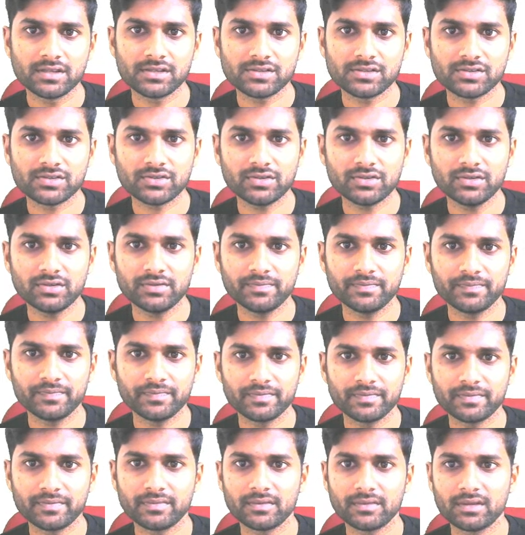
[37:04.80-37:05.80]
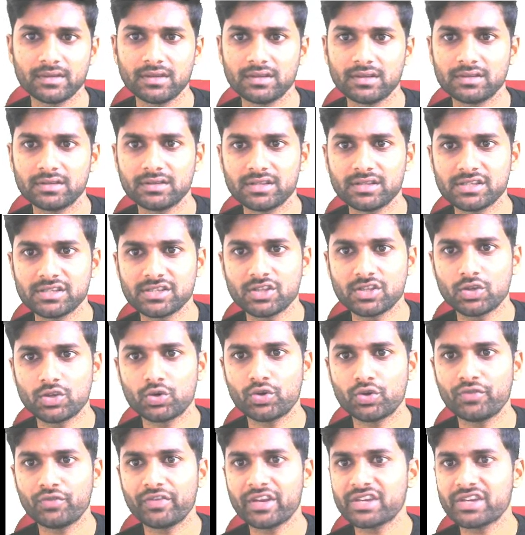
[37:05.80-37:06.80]
So this is the
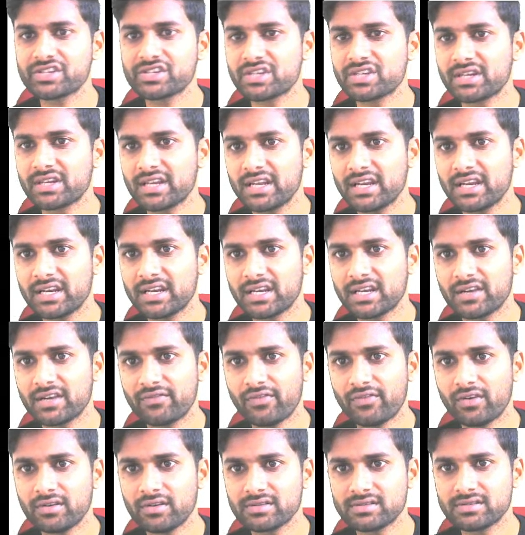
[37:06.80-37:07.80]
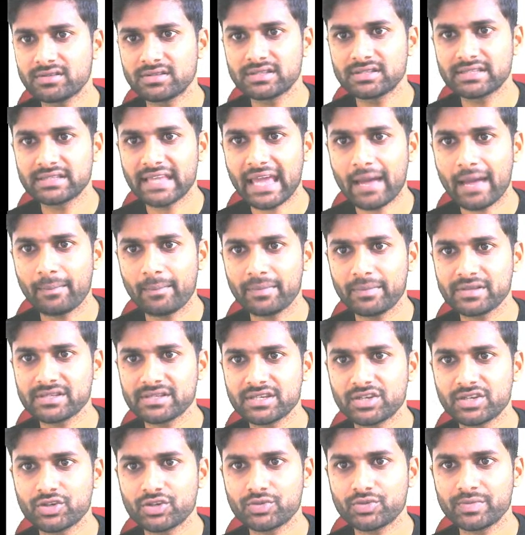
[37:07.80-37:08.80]
notification related for campus
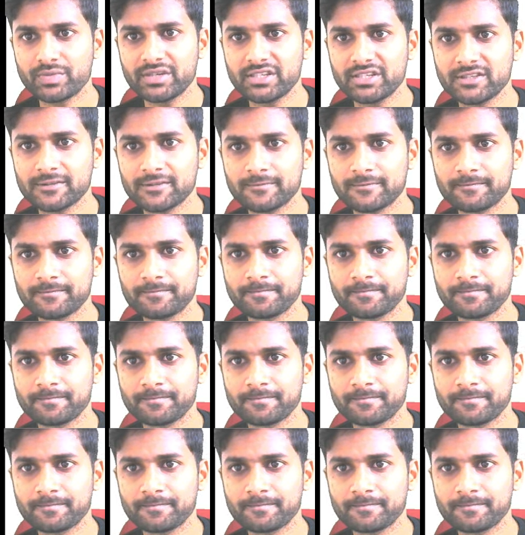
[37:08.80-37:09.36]
recruitments.